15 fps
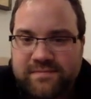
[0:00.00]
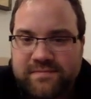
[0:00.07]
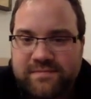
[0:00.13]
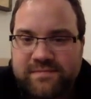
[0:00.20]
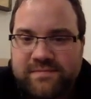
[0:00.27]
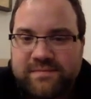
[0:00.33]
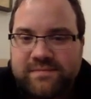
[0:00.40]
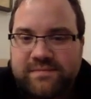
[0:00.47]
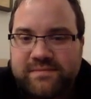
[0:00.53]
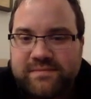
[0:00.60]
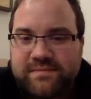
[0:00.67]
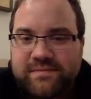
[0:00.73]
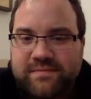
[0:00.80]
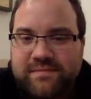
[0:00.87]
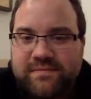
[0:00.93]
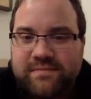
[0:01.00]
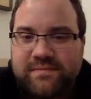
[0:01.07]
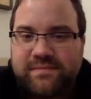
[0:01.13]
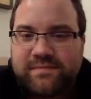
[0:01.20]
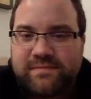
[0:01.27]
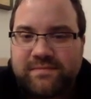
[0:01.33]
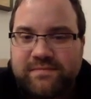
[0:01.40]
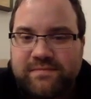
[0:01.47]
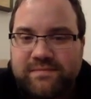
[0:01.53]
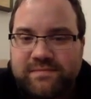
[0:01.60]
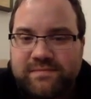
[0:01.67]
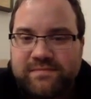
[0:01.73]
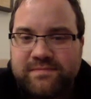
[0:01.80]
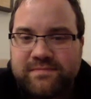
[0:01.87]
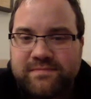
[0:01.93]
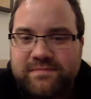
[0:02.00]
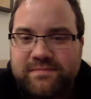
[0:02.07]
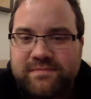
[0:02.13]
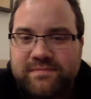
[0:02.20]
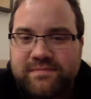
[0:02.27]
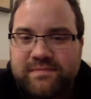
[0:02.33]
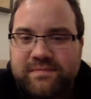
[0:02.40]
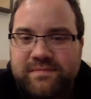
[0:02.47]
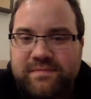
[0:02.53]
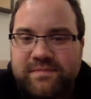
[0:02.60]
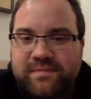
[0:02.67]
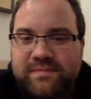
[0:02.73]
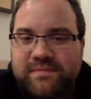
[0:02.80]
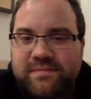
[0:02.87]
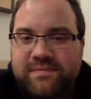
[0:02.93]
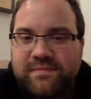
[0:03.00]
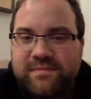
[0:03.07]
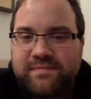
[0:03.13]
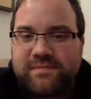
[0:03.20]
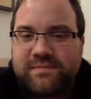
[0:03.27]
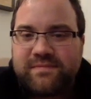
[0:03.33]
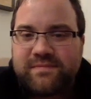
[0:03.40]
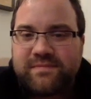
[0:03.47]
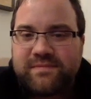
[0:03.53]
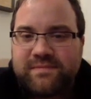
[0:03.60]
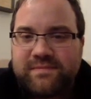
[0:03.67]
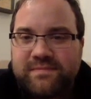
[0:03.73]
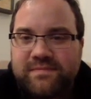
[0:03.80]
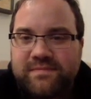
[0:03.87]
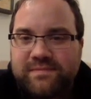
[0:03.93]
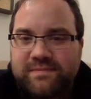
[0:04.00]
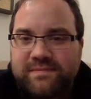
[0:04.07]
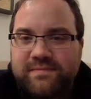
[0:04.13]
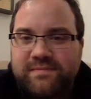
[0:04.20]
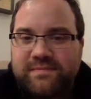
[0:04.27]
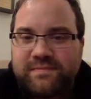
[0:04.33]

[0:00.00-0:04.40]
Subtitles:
The person shown says nothing.